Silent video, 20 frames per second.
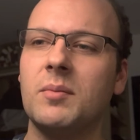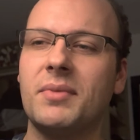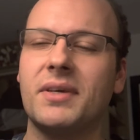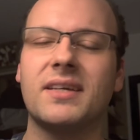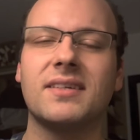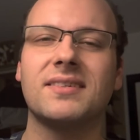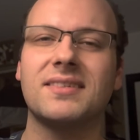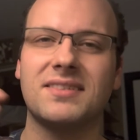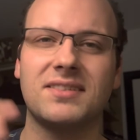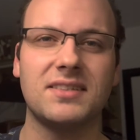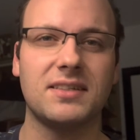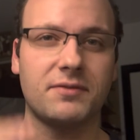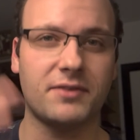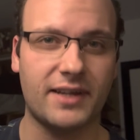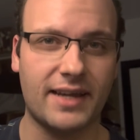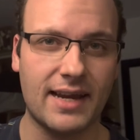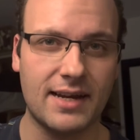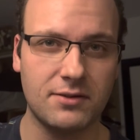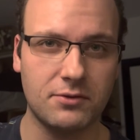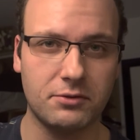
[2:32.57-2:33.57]
because it's a
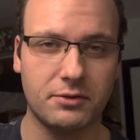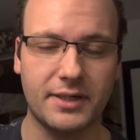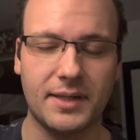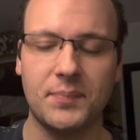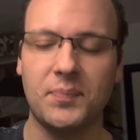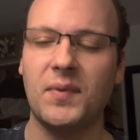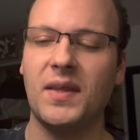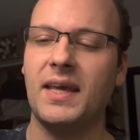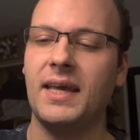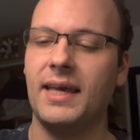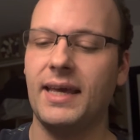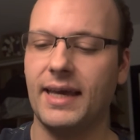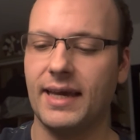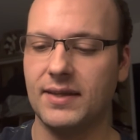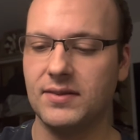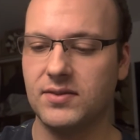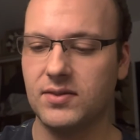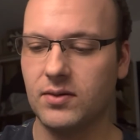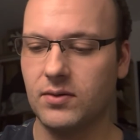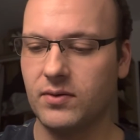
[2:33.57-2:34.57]
different category.
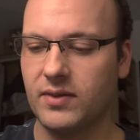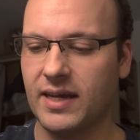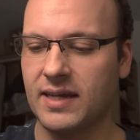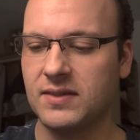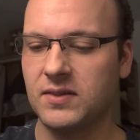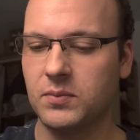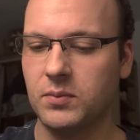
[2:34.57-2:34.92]
And so that's